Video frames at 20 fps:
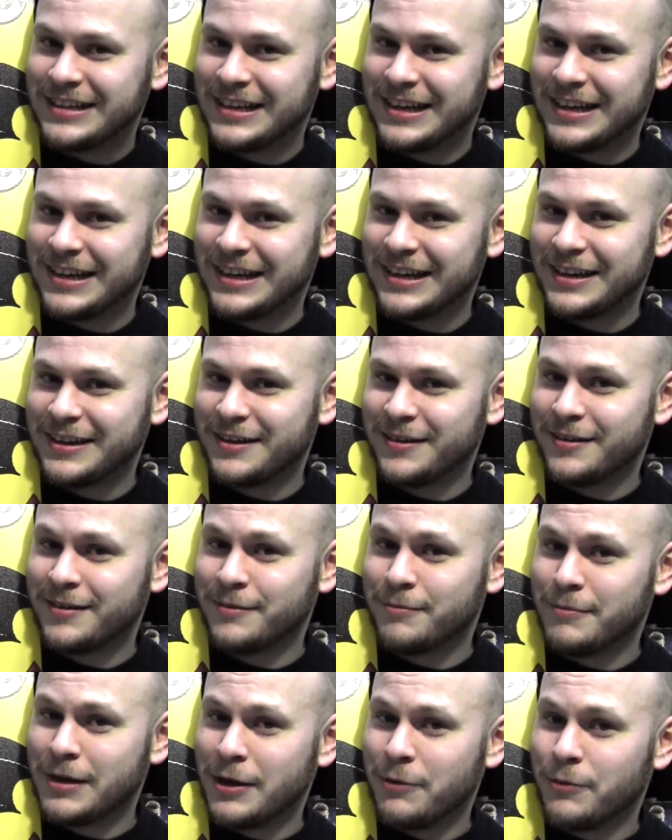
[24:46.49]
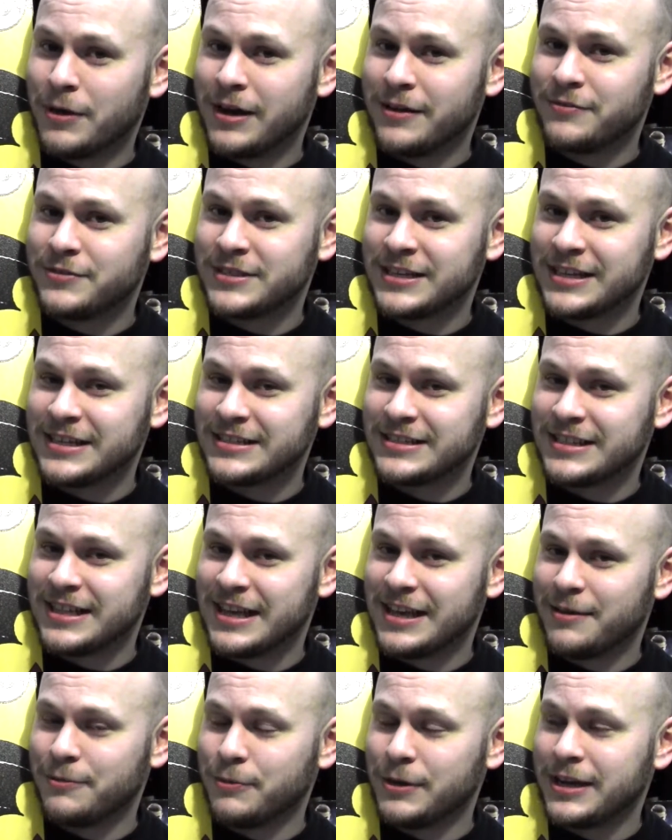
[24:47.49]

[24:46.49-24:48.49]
My wife says that